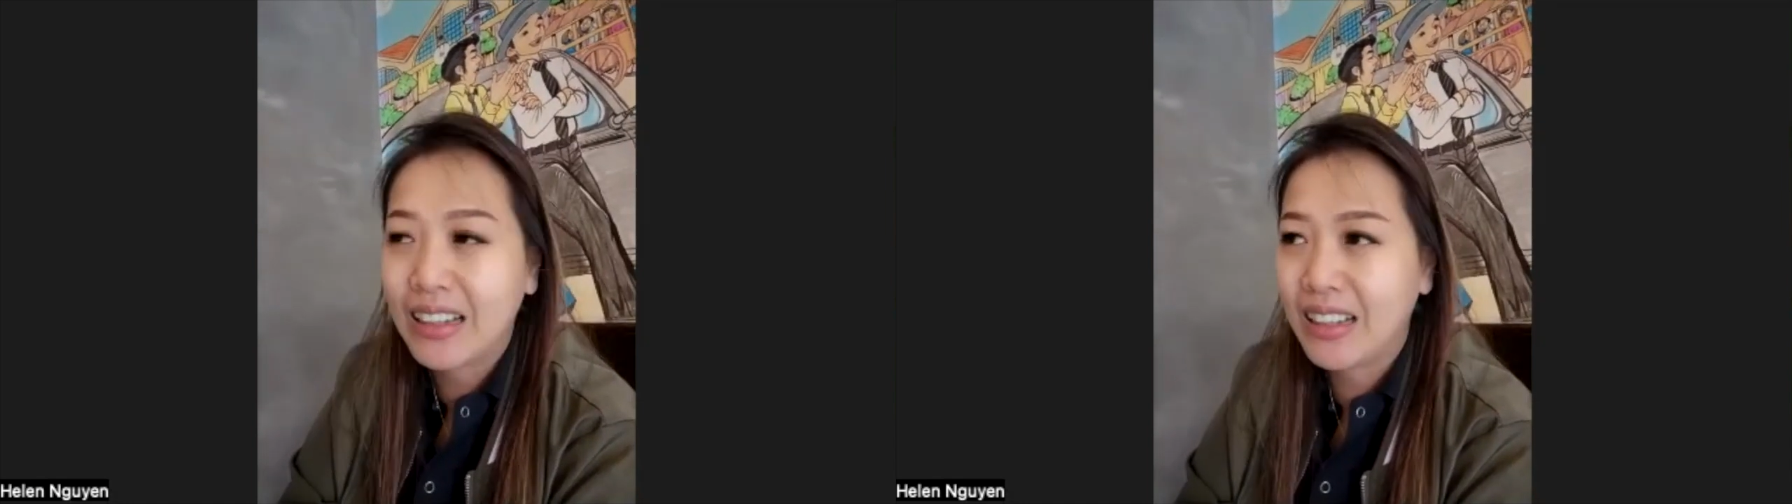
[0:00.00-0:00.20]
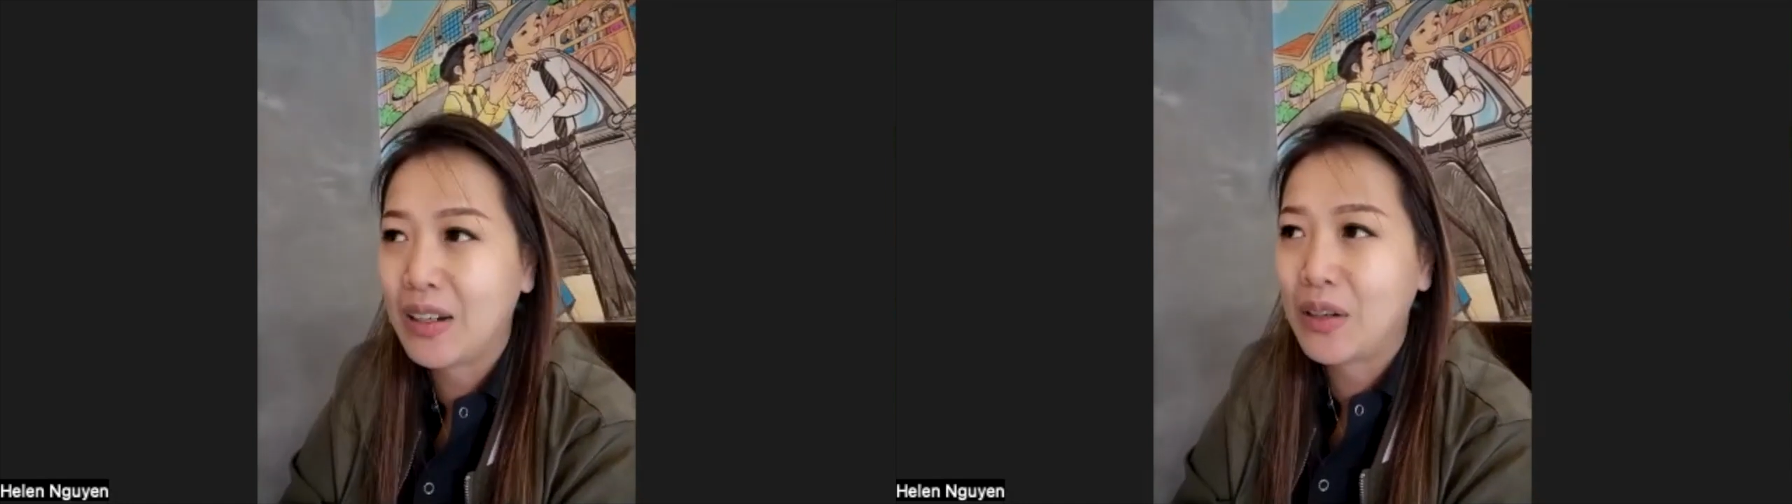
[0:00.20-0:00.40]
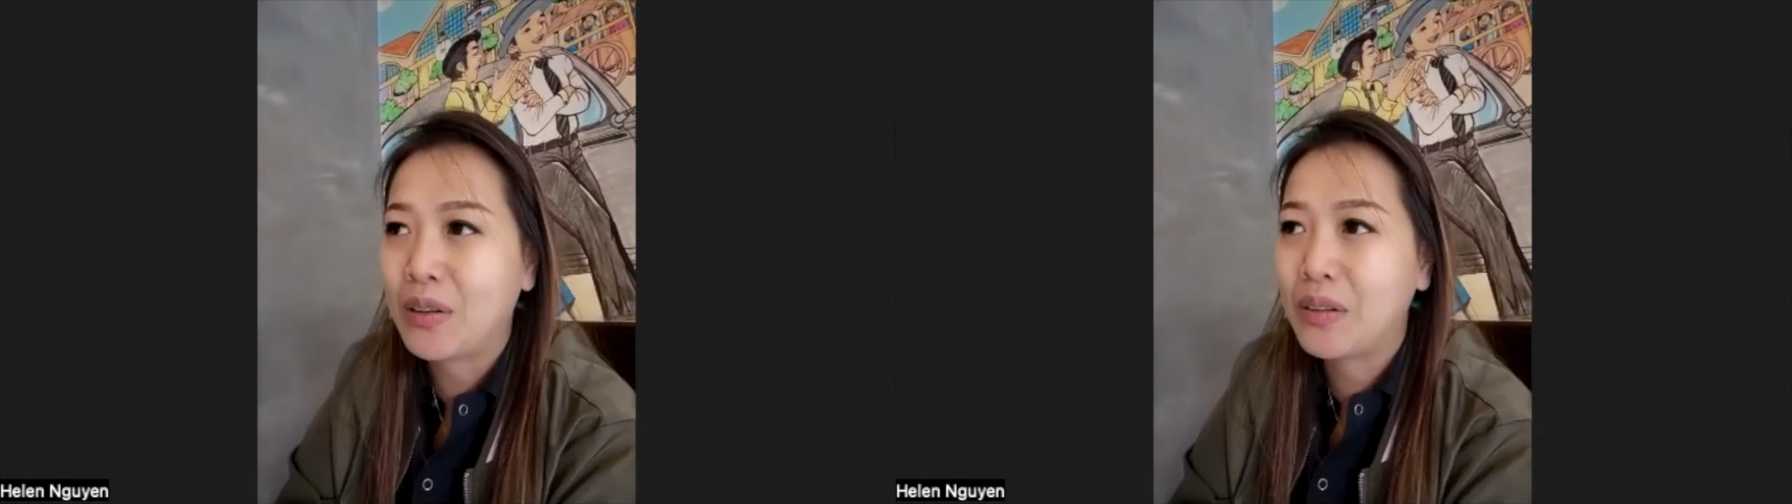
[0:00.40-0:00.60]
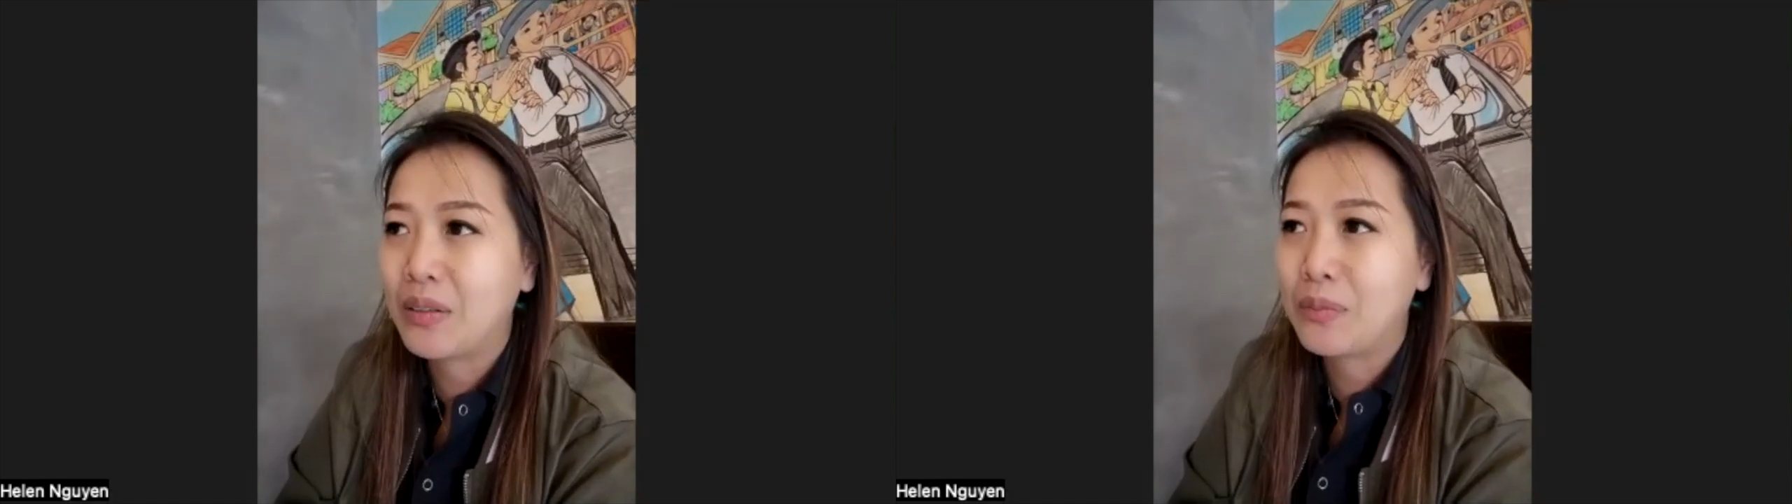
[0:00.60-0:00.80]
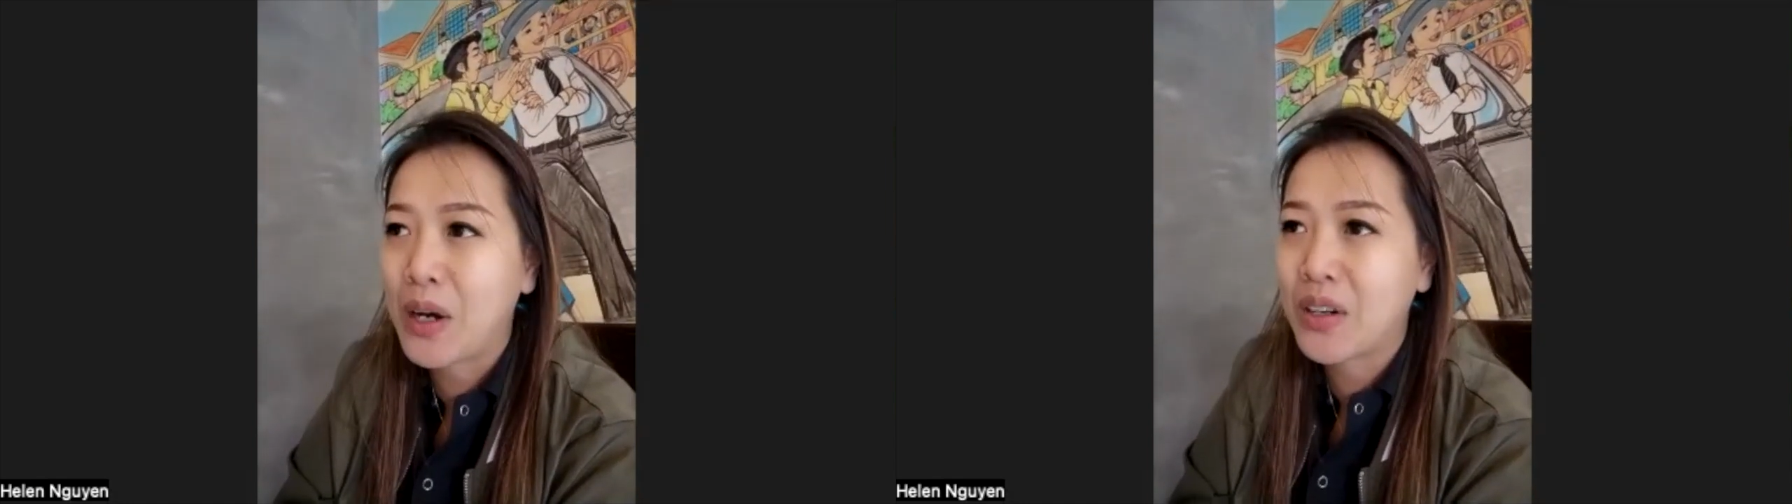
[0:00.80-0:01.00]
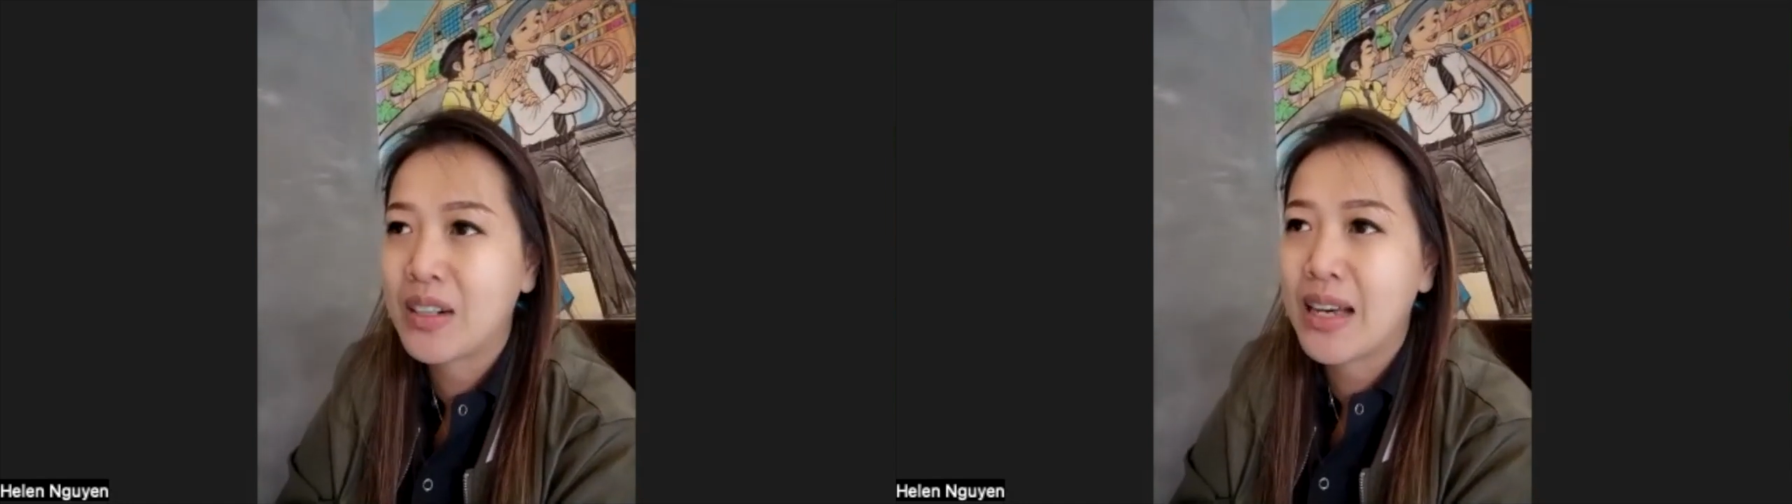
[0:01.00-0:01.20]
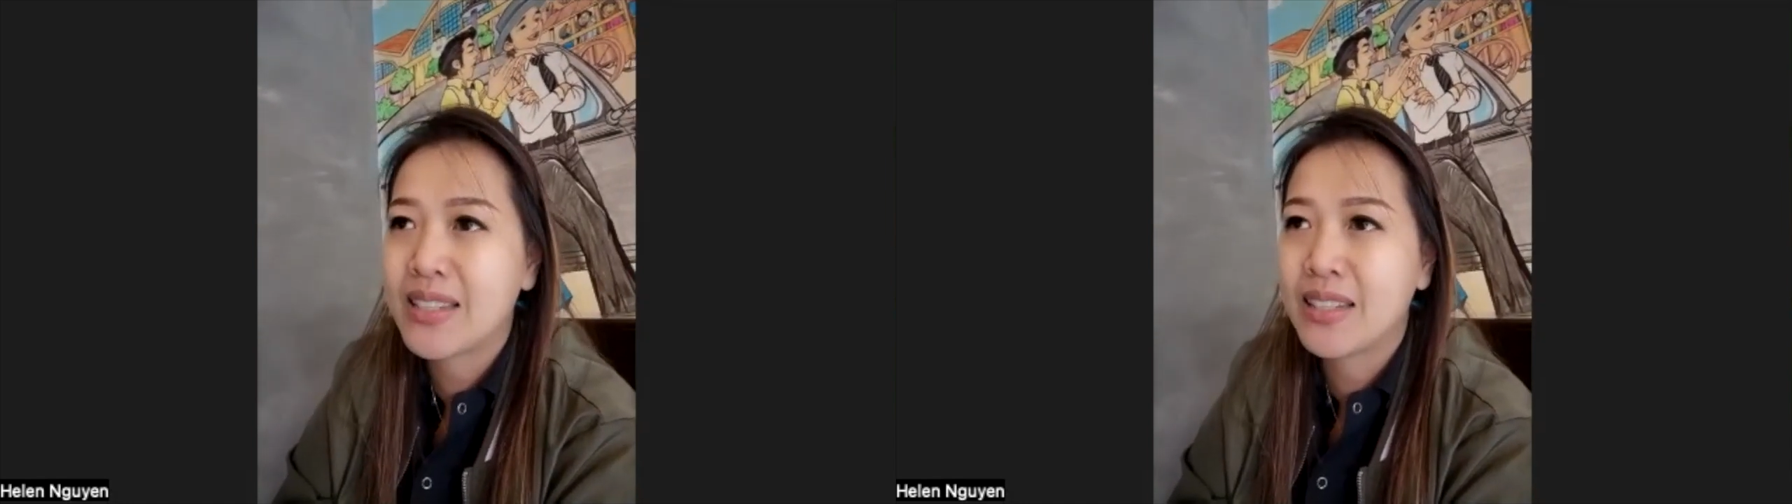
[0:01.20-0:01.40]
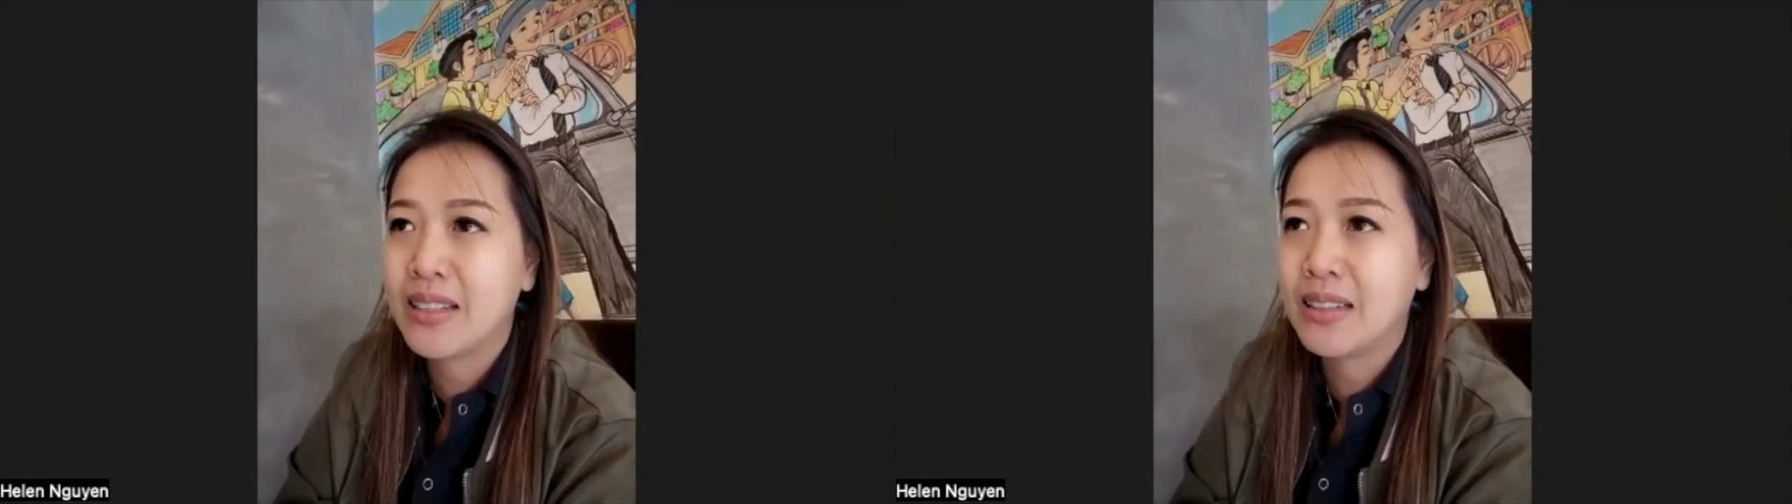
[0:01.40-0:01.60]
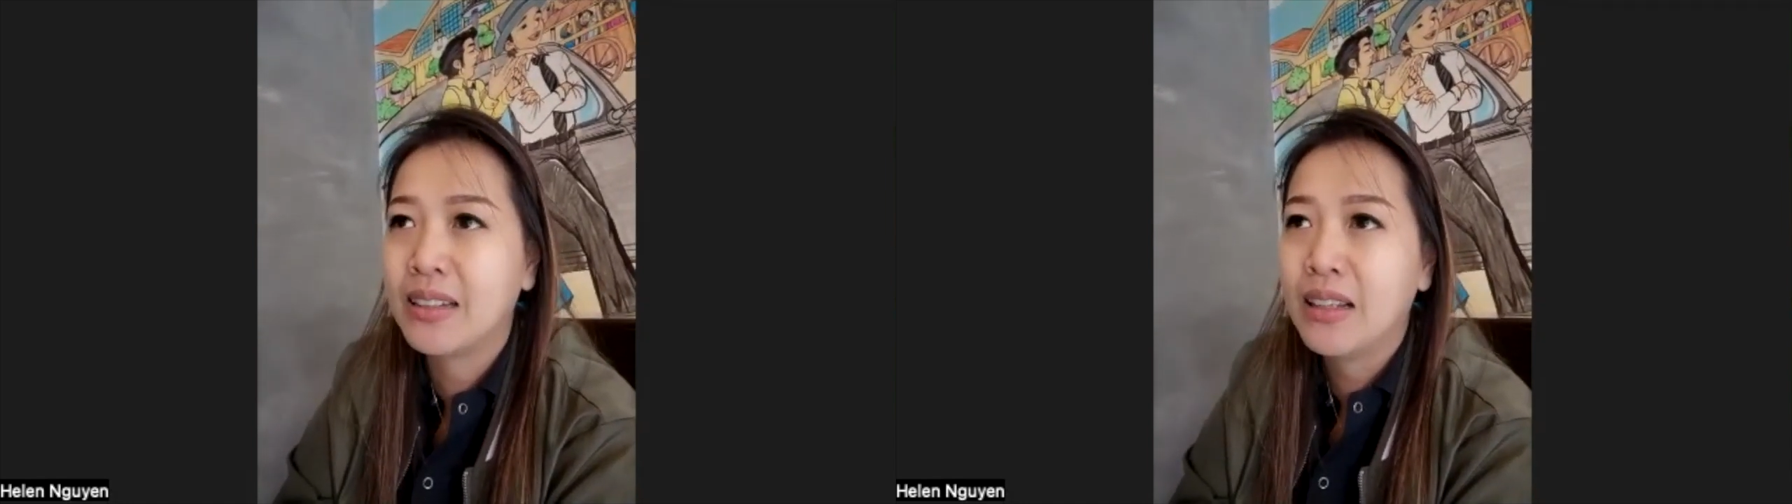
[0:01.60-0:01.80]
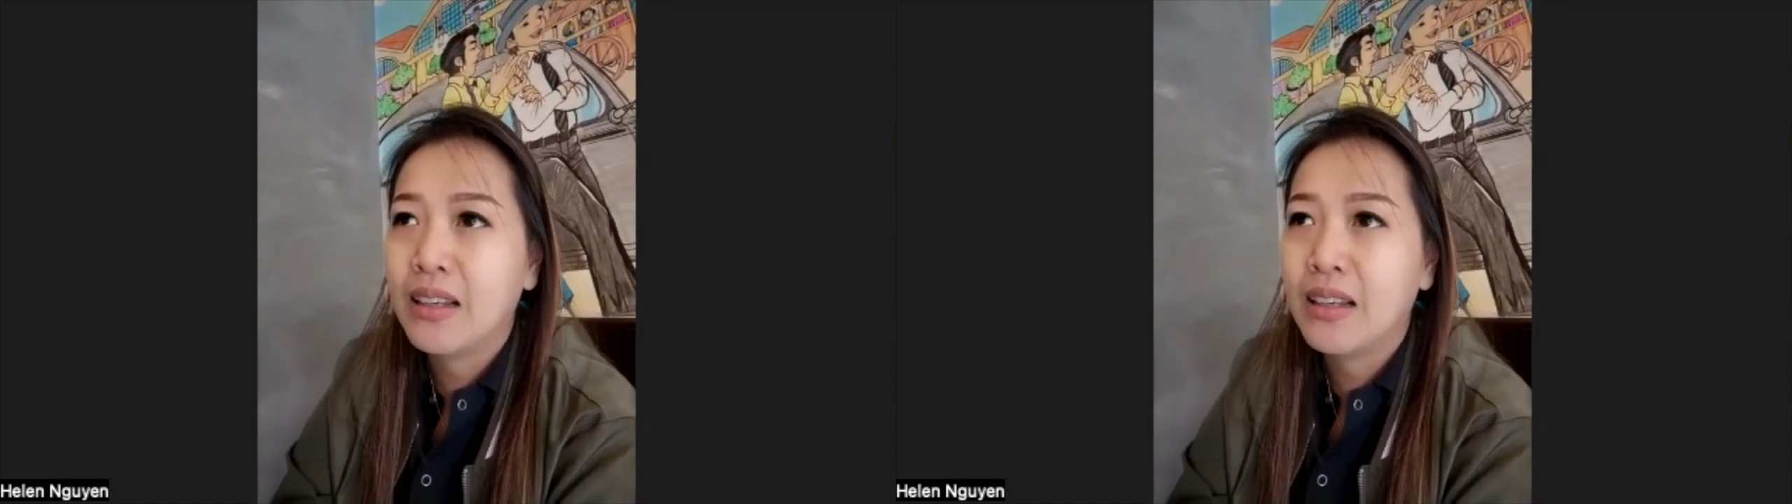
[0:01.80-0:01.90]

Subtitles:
Modern as in